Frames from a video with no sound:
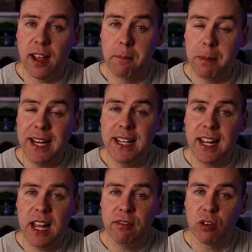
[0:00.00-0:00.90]
a
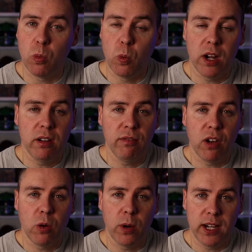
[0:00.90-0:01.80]
PDF or a Word
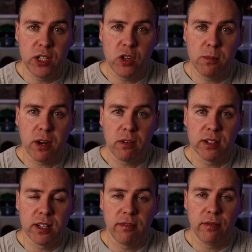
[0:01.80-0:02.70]
file into your
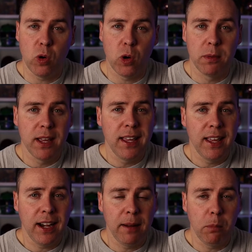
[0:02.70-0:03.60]
Microsoft Form,
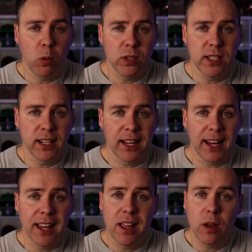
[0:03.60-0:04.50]
and importantly,